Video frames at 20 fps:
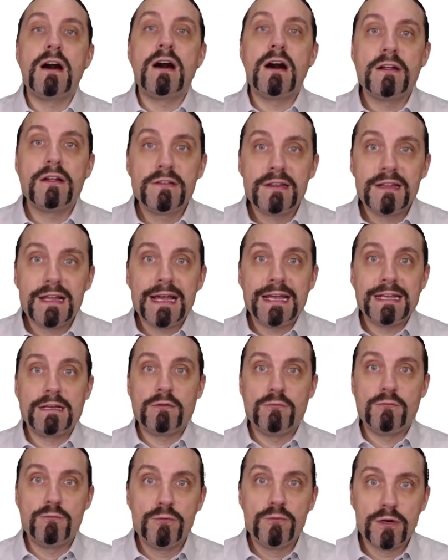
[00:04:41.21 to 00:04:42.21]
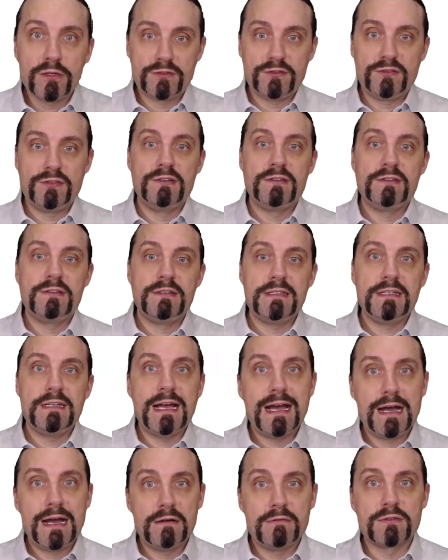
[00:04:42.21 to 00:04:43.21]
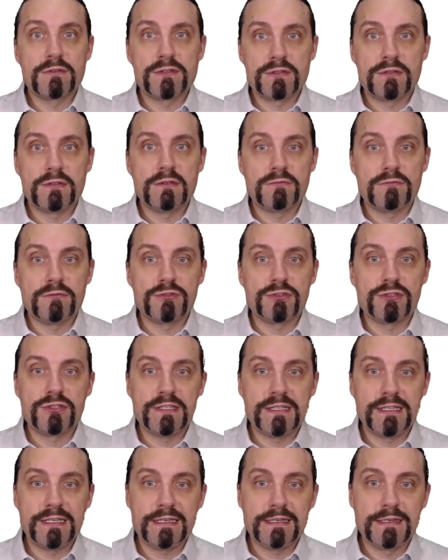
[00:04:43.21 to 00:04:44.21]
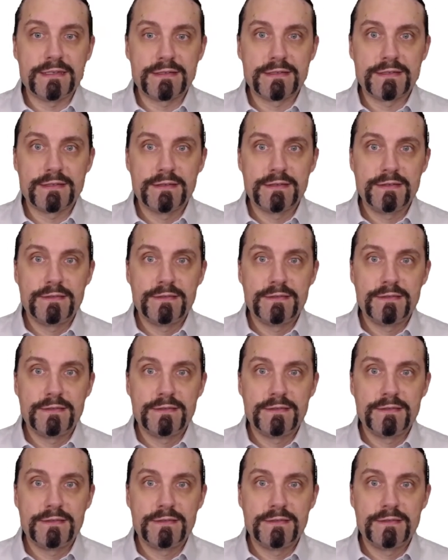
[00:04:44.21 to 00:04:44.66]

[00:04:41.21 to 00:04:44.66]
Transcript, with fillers: unlike what our solution is.